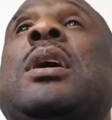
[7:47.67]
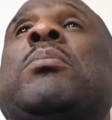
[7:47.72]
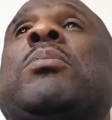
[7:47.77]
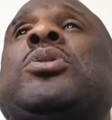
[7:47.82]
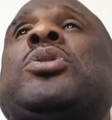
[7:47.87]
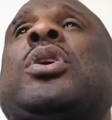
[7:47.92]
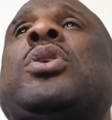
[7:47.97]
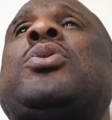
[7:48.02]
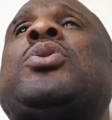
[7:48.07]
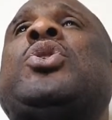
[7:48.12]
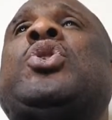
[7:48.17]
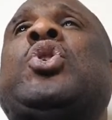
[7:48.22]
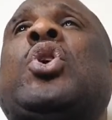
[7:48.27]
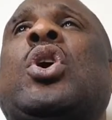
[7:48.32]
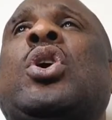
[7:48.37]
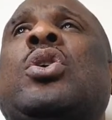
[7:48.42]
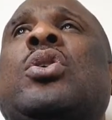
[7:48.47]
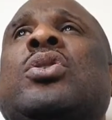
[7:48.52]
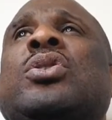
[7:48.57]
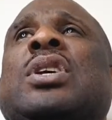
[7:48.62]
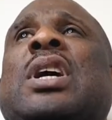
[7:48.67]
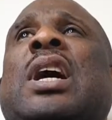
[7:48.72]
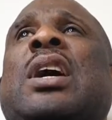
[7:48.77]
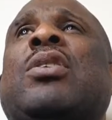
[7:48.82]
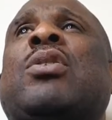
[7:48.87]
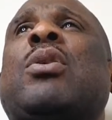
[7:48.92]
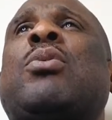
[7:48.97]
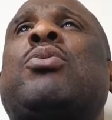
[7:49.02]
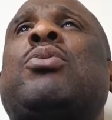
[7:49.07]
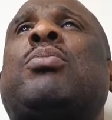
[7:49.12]
Make sure you join us,
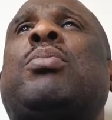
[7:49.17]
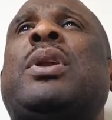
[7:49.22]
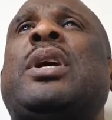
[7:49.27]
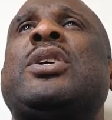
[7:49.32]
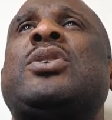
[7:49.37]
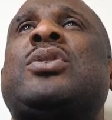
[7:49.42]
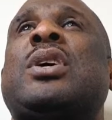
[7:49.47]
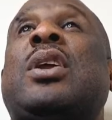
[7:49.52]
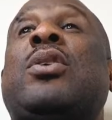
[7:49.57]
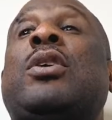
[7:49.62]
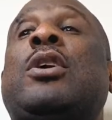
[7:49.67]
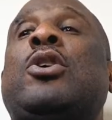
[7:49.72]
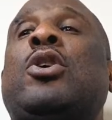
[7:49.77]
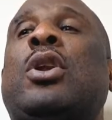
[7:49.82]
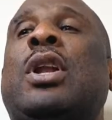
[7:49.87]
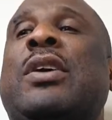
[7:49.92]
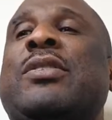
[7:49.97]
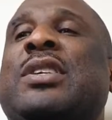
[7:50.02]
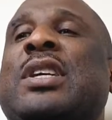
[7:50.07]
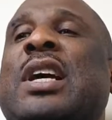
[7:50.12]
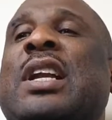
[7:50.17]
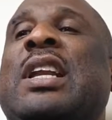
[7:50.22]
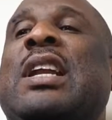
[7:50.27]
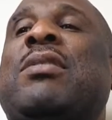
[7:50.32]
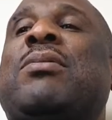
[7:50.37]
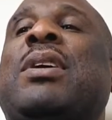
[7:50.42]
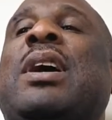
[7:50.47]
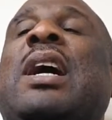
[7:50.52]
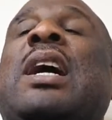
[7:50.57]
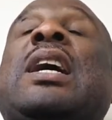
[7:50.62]
and God will bless you. I know your life shall
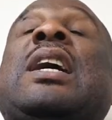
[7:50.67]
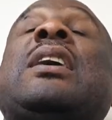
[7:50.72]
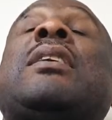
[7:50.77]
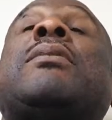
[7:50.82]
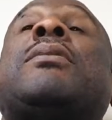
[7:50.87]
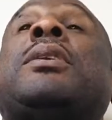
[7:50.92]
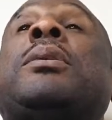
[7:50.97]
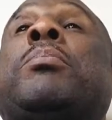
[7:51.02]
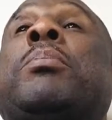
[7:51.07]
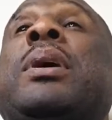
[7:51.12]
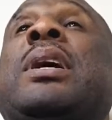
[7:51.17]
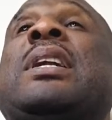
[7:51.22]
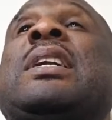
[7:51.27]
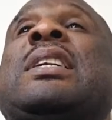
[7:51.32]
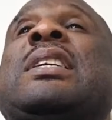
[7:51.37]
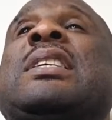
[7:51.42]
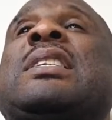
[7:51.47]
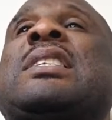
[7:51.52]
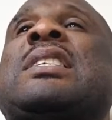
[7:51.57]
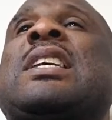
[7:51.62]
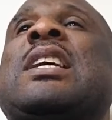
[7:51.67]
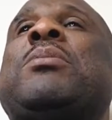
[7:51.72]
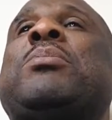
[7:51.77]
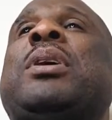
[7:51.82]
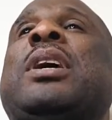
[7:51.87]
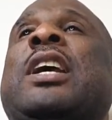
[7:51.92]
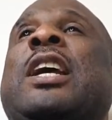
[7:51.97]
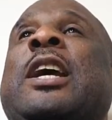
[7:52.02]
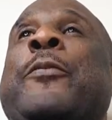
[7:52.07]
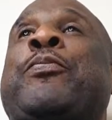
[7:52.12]
never remain the same
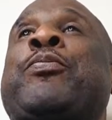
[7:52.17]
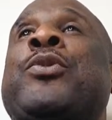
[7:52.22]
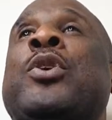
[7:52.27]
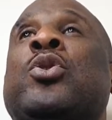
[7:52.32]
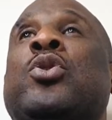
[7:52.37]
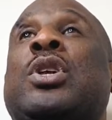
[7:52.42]
again.